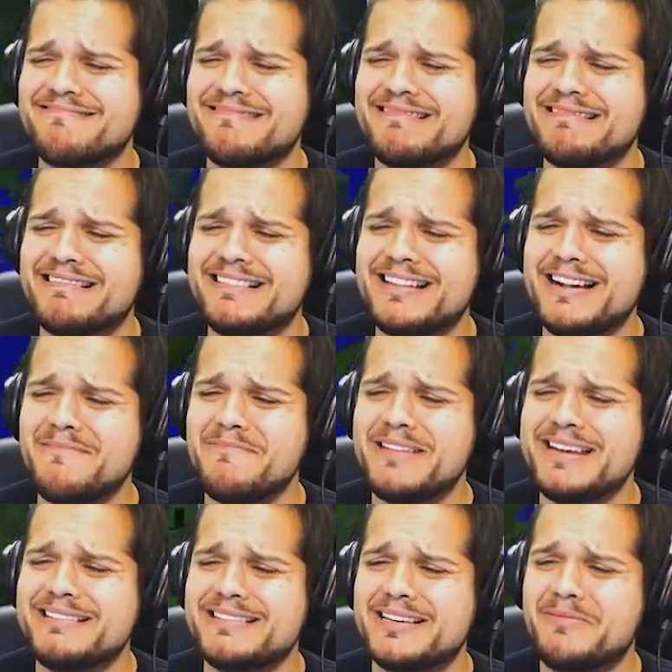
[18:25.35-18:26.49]
Mm -hmm,
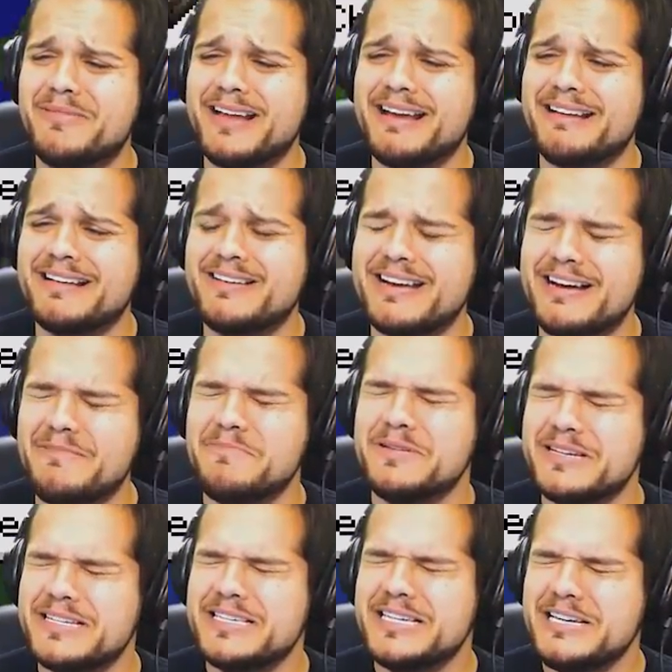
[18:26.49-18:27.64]
cook it up, eat some of that
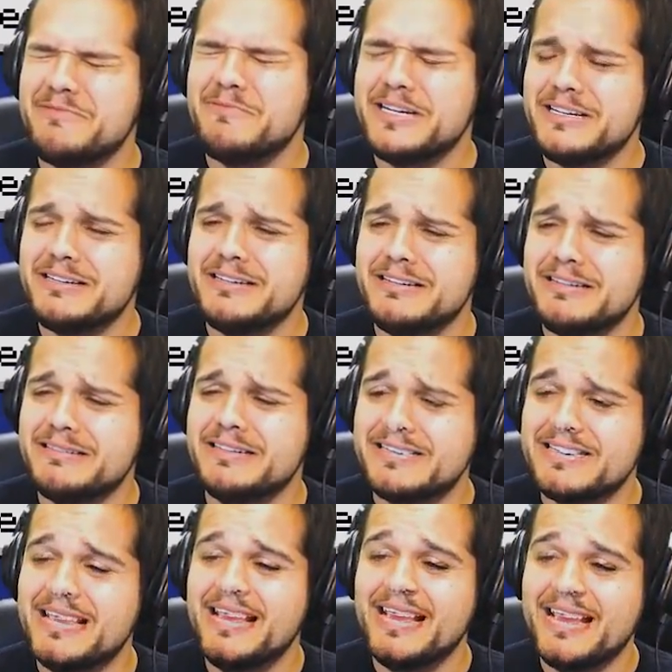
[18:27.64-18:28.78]
kelp and seaweed
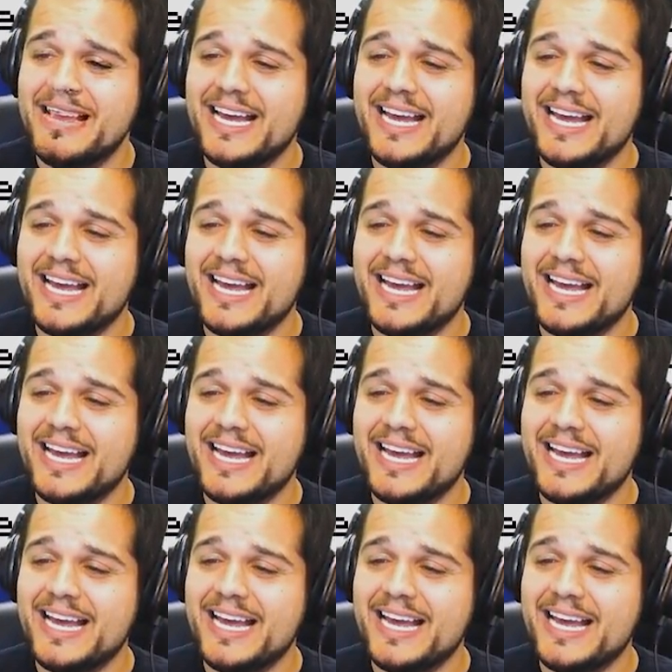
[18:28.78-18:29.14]
goodness.